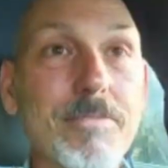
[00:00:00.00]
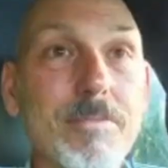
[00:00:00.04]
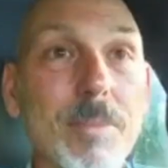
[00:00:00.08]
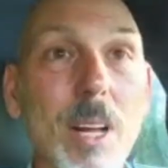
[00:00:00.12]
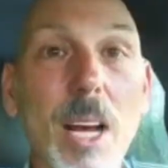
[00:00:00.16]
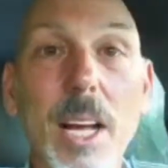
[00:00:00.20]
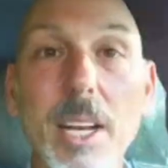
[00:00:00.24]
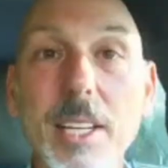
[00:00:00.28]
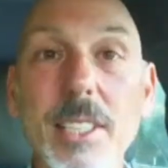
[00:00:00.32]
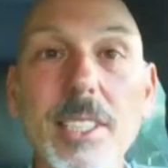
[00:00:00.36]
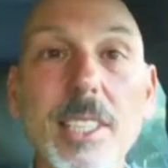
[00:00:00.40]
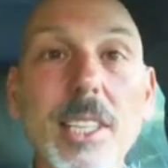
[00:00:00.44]

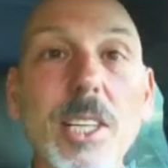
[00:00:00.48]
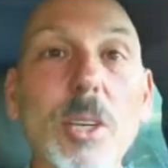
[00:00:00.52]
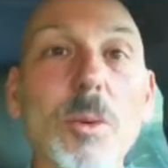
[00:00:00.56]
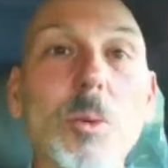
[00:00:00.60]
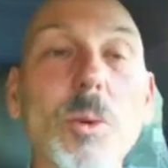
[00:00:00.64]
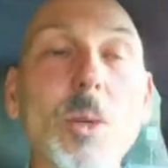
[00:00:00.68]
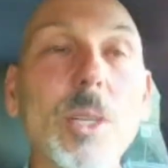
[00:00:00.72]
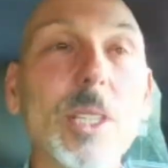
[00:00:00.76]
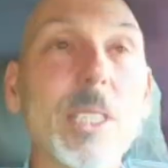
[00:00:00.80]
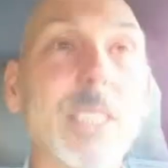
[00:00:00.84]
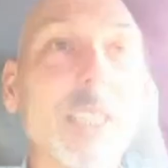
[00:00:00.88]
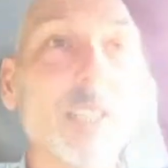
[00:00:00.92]
not a single
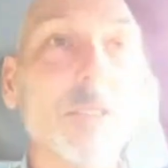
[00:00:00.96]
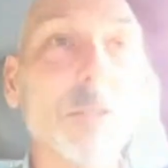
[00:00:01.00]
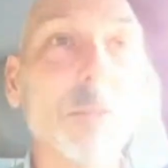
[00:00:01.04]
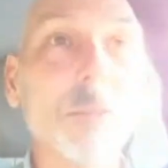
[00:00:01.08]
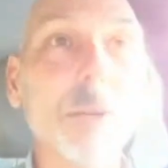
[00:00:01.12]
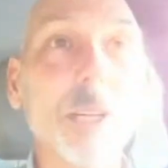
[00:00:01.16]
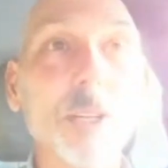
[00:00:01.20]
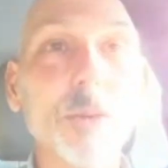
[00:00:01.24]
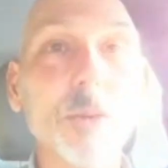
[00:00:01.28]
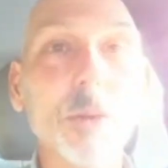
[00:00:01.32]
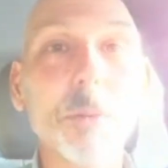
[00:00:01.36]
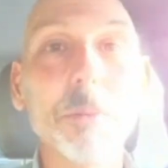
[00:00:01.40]
one's ever
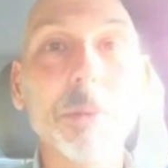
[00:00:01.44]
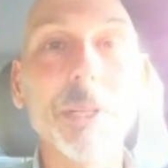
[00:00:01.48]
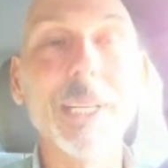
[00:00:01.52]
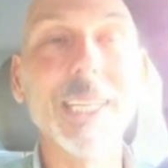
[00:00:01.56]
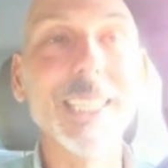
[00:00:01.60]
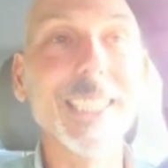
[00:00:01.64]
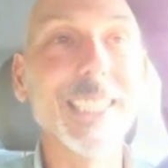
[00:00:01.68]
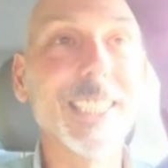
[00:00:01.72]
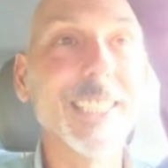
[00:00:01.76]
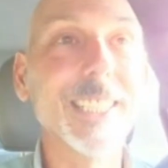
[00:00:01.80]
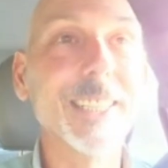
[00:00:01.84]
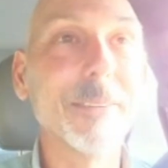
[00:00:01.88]
been
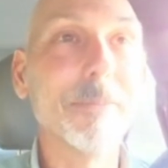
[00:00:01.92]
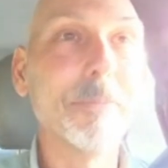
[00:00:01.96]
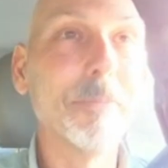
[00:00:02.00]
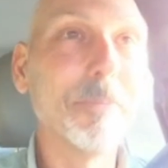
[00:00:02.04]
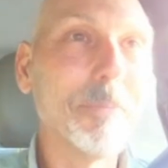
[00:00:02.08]
replaced.